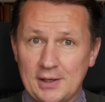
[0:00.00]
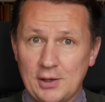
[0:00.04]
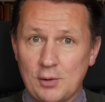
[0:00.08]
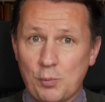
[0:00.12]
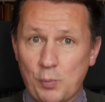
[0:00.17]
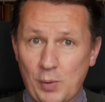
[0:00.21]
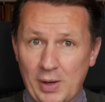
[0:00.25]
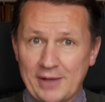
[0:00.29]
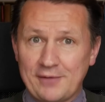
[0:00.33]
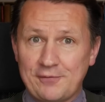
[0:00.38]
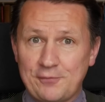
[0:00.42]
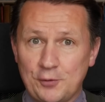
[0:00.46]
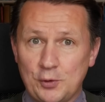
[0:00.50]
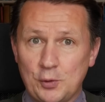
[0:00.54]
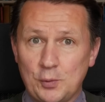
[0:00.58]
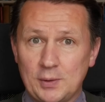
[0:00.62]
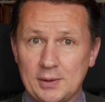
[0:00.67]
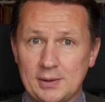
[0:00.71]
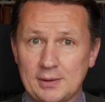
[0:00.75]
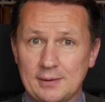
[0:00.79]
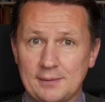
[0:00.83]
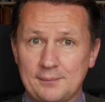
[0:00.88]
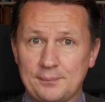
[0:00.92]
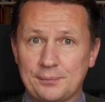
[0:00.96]
a way
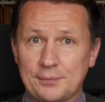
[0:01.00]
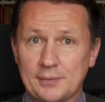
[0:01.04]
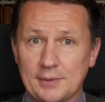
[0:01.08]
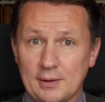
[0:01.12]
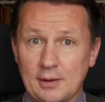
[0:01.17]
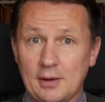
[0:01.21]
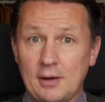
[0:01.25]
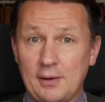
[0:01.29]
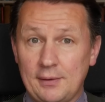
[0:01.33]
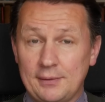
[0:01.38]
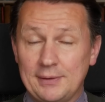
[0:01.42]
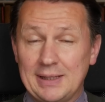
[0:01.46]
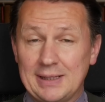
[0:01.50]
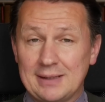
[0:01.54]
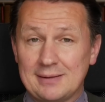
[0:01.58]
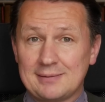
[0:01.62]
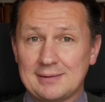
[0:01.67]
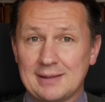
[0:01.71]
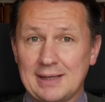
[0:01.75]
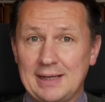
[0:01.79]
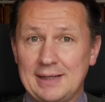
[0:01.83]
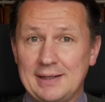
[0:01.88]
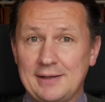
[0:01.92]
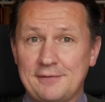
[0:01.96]
forward on this.
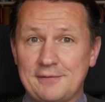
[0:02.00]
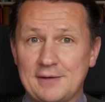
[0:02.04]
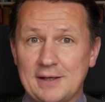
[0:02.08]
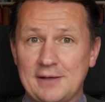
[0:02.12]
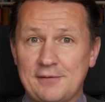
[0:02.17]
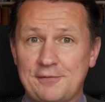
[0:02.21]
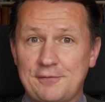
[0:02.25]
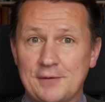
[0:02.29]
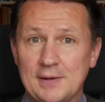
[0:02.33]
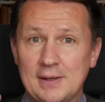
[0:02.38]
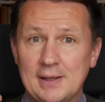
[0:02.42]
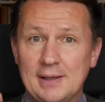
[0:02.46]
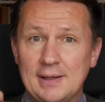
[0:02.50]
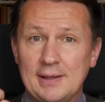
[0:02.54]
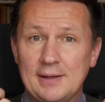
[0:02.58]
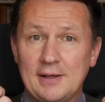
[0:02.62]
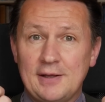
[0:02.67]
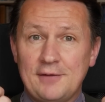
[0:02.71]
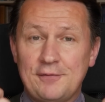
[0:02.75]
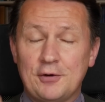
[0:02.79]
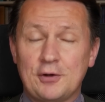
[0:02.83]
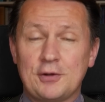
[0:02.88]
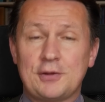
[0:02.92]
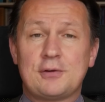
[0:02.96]
And
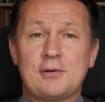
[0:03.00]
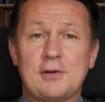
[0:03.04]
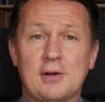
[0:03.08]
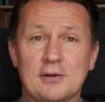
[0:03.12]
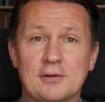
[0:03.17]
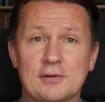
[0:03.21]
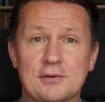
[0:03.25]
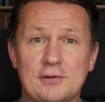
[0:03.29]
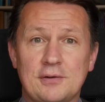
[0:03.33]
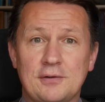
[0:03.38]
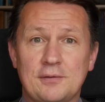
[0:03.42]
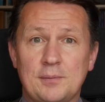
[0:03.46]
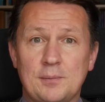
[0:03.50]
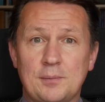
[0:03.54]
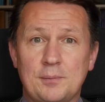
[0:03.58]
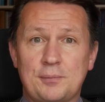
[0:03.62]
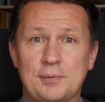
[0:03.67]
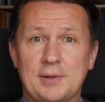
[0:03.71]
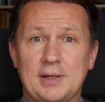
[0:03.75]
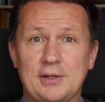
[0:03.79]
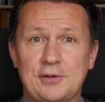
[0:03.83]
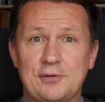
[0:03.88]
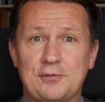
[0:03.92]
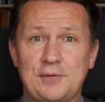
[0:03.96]
if Orthodox
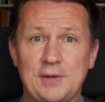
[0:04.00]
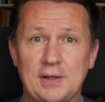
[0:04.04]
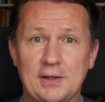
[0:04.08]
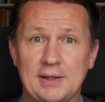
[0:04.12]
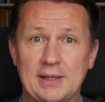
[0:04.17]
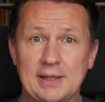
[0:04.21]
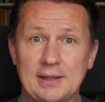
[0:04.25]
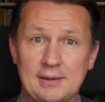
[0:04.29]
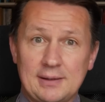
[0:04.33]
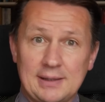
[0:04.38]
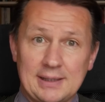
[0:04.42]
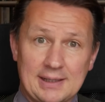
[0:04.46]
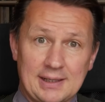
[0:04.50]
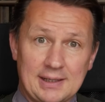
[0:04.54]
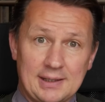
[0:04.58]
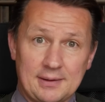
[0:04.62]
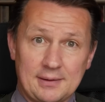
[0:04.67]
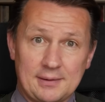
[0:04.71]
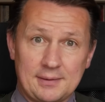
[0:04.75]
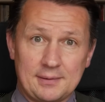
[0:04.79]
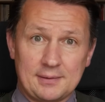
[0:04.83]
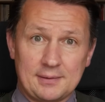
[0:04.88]
priests feel that they're going to